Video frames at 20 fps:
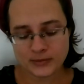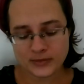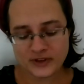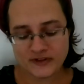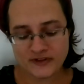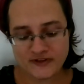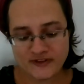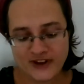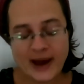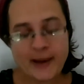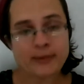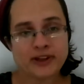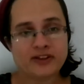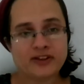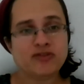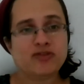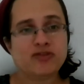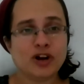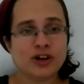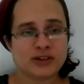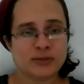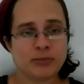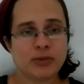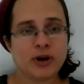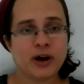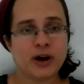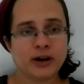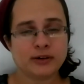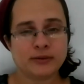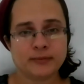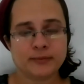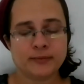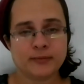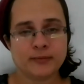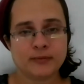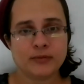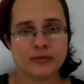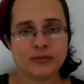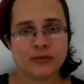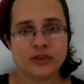the family falls apart.
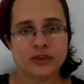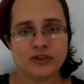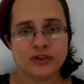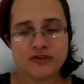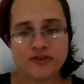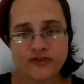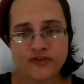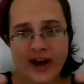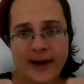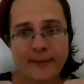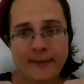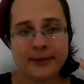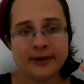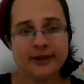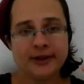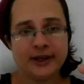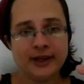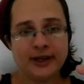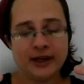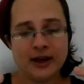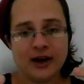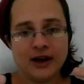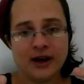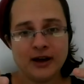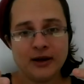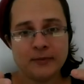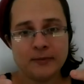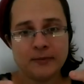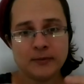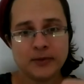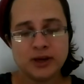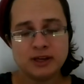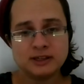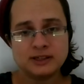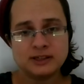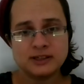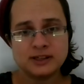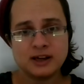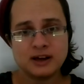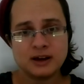The family um,
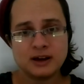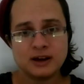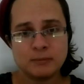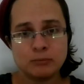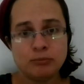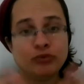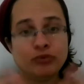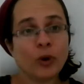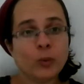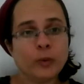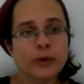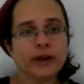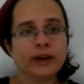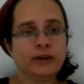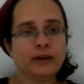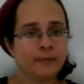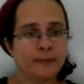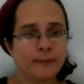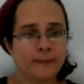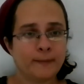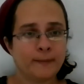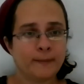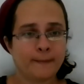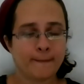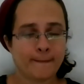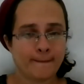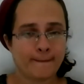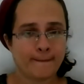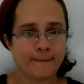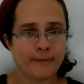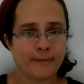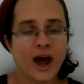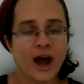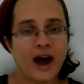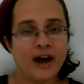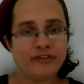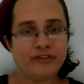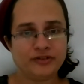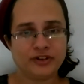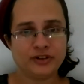is um, broken
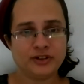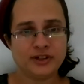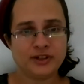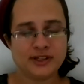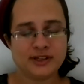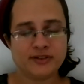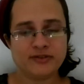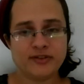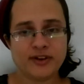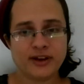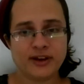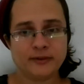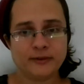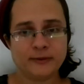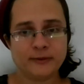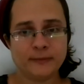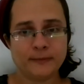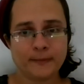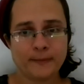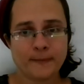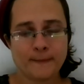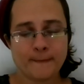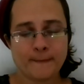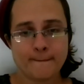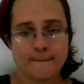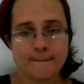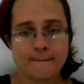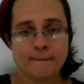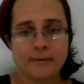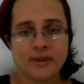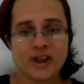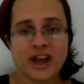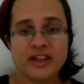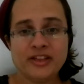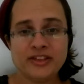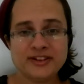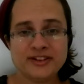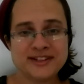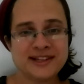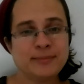after this event.
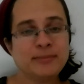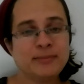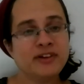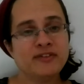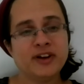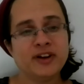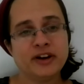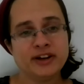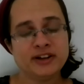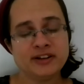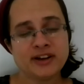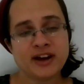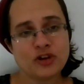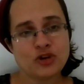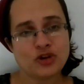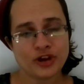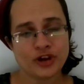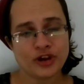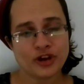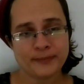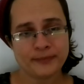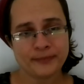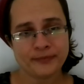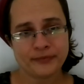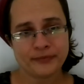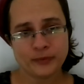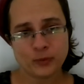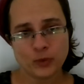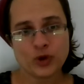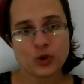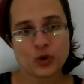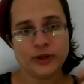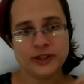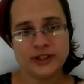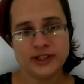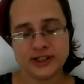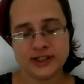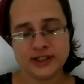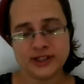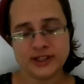And there's something very touching, which we
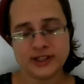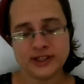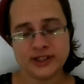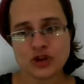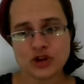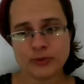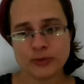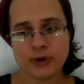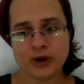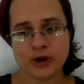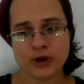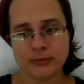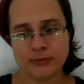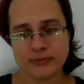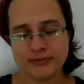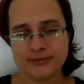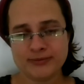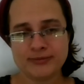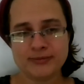didn't touch upon.